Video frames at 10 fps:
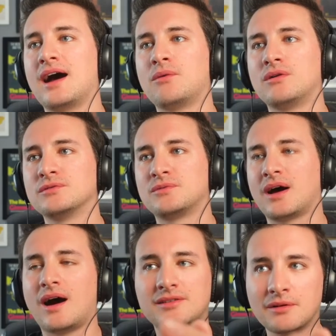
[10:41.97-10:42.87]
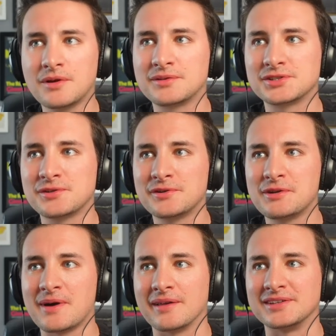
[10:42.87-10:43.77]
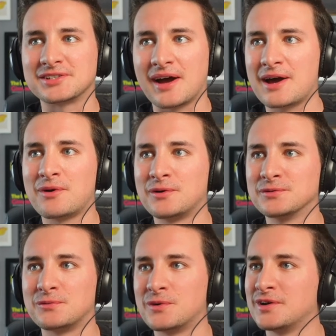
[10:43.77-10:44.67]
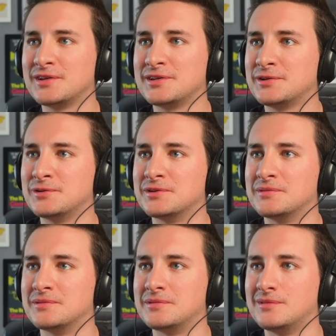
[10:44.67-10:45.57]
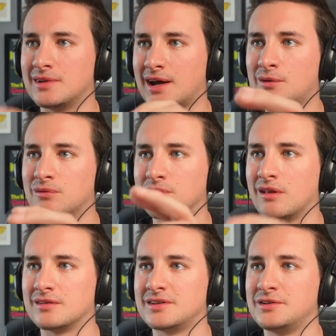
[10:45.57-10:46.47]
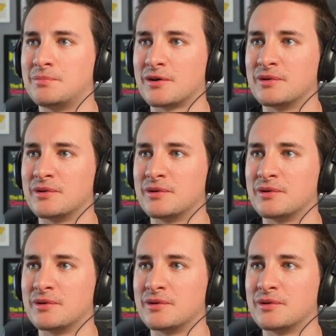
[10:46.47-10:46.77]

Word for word: old? I don't know the story about this. So, how old were you, and how long did I you was, borrow it